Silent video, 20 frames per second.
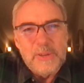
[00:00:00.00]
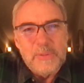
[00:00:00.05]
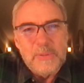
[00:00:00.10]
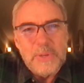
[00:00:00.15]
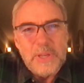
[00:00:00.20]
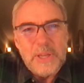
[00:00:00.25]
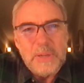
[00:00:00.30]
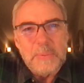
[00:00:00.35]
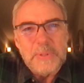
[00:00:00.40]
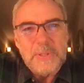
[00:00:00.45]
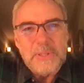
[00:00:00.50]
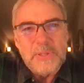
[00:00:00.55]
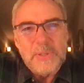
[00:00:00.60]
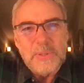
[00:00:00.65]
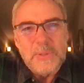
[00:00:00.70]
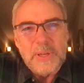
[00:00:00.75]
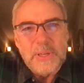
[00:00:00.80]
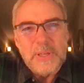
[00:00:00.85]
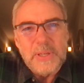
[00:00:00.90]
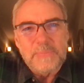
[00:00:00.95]
be able
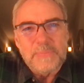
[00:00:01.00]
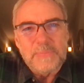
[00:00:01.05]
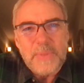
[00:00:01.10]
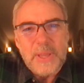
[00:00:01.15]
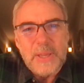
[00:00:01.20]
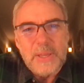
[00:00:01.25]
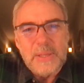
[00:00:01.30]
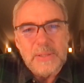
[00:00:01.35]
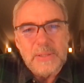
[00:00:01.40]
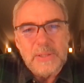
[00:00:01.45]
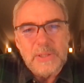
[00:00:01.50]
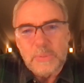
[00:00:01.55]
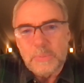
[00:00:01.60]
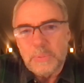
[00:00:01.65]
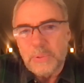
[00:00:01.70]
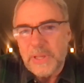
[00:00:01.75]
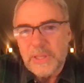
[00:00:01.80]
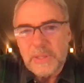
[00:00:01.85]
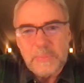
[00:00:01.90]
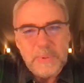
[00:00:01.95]
to uh, uh just
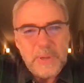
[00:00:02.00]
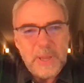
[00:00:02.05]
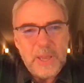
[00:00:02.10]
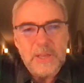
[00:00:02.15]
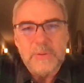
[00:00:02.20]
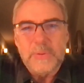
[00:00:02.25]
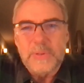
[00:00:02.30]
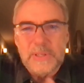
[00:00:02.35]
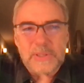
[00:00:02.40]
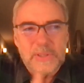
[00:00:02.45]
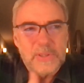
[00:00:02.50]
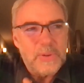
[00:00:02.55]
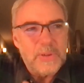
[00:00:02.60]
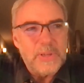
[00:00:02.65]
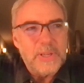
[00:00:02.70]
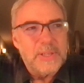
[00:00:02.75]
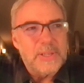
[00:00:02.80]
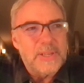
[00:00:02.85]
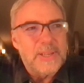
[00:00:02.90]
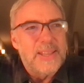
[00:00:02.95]
play the piano and
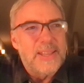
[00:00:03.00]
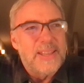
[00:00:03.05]
enjoy it.